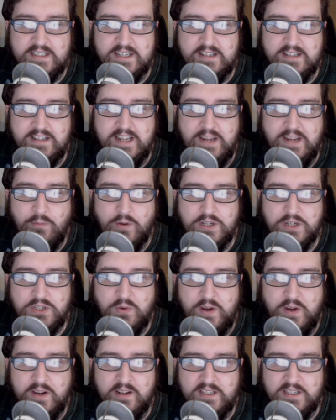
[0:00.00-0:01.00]
and I think he works
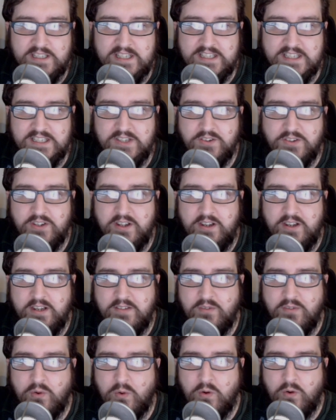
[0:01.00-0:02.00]
quite nicely as an alternative